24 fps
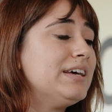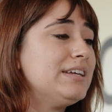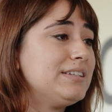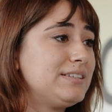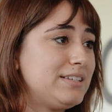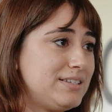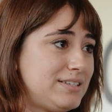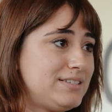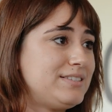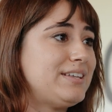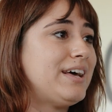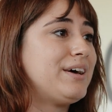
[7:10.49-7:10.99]

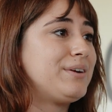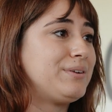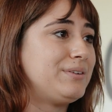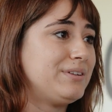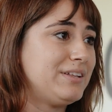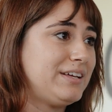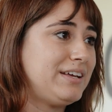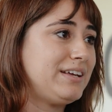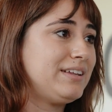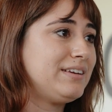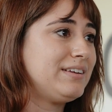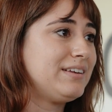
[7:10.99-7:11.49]
to settle
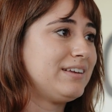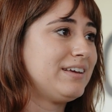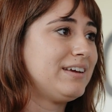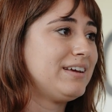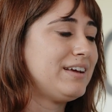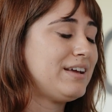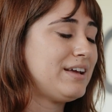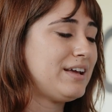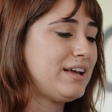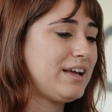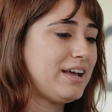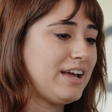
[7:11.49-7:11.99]
in.
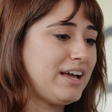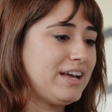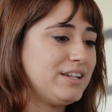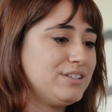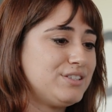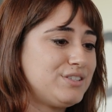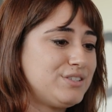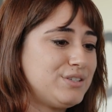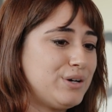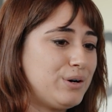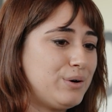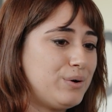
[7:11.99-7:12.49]
And
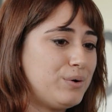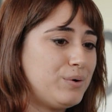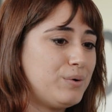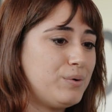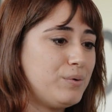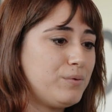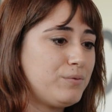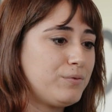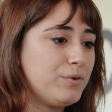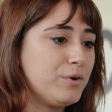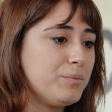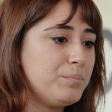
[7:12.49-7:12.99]

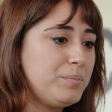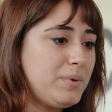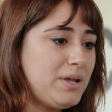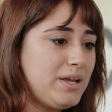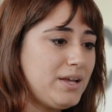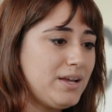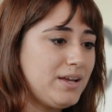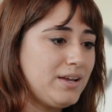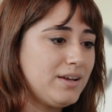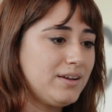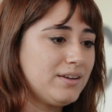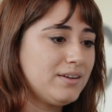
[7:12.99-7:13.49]
so for
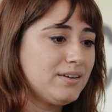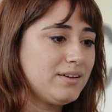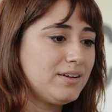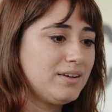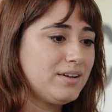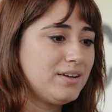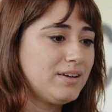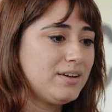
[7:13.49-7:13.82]
me,